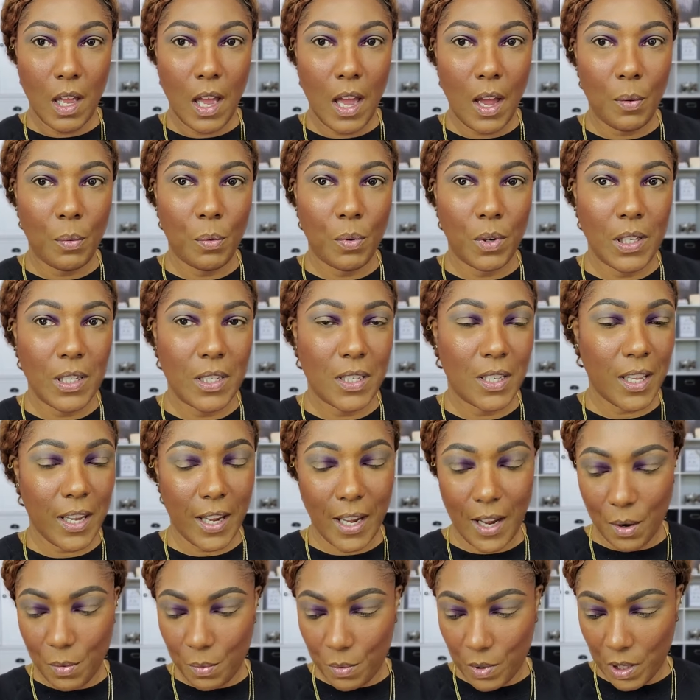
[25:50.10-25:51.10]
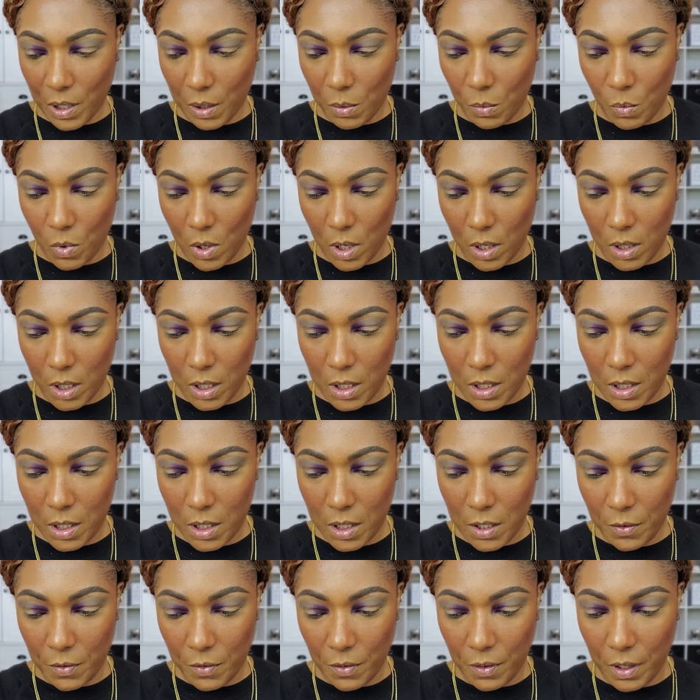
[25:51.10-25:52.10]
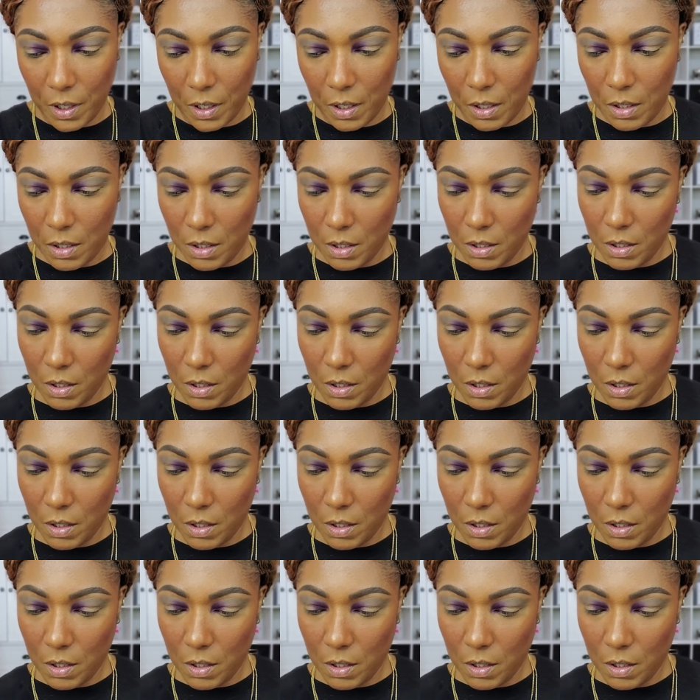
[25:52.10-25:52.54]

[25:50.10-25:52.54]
I, it's like I really want these different